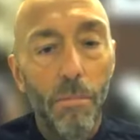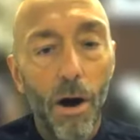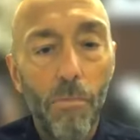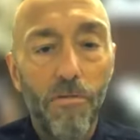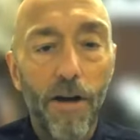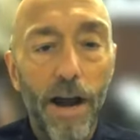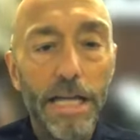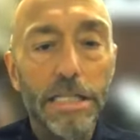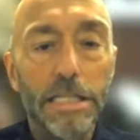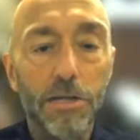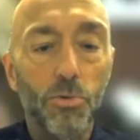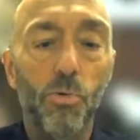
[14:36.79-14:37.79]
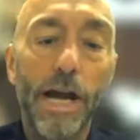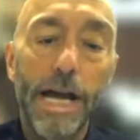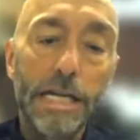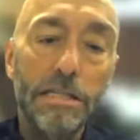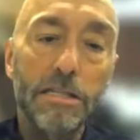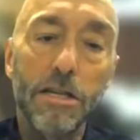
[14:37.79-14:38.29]
Pope Francis
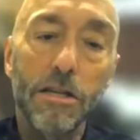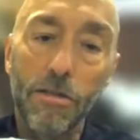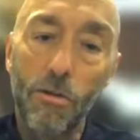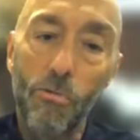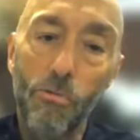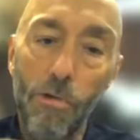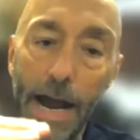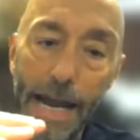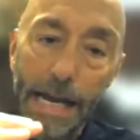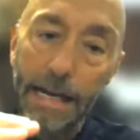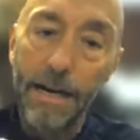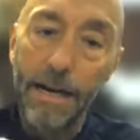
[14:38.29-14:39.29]
raised the rank